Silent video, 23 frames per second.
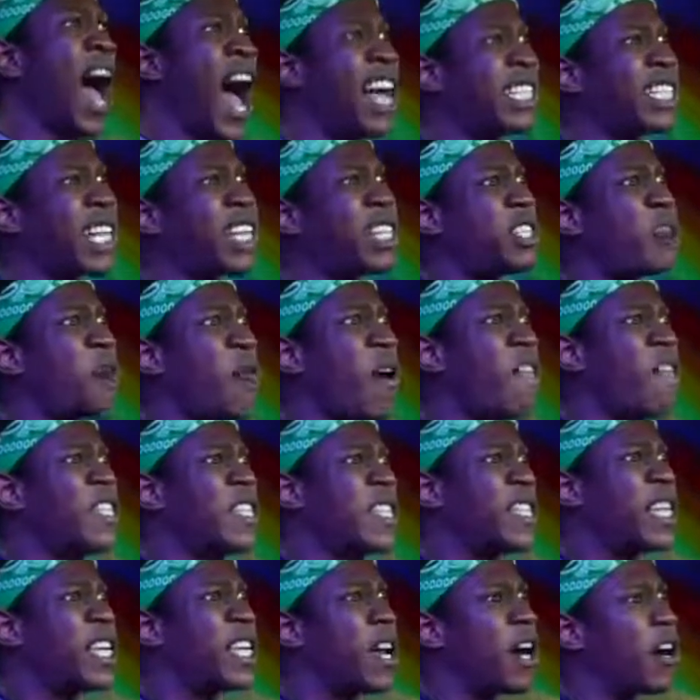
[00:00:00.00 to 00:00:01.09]
I said, you ever
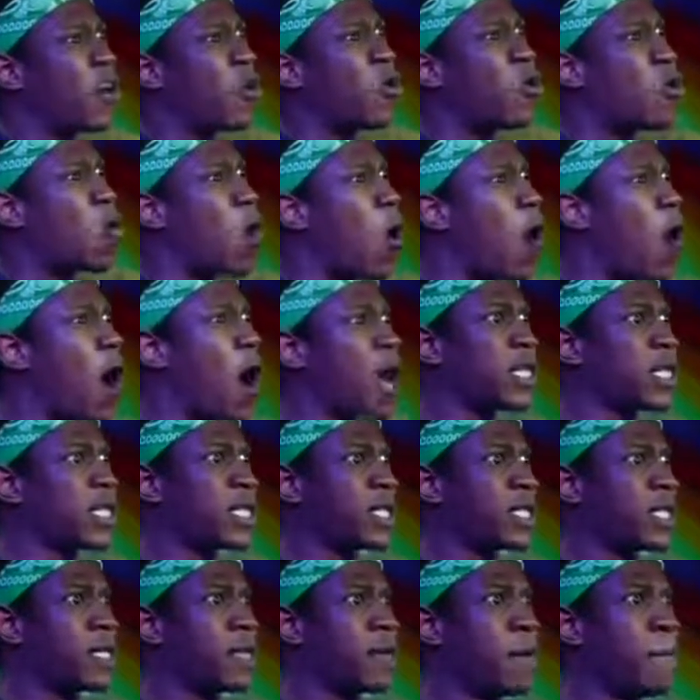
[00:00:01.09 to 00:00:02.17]
seen a
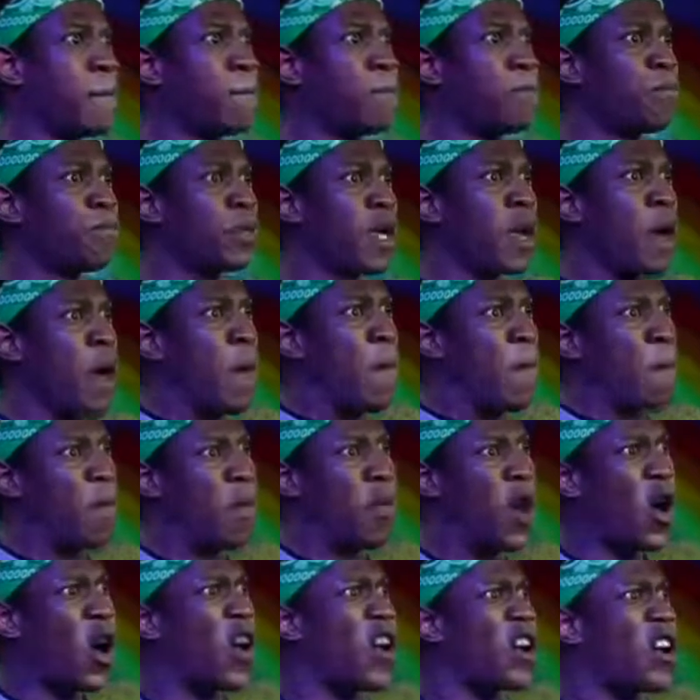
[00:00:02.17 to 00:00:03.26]
cross
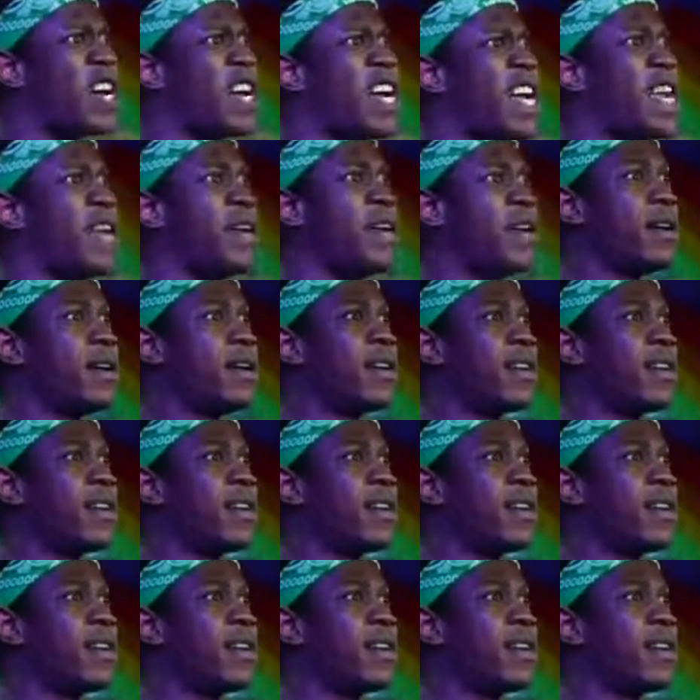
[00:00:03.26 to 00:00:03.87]
burning?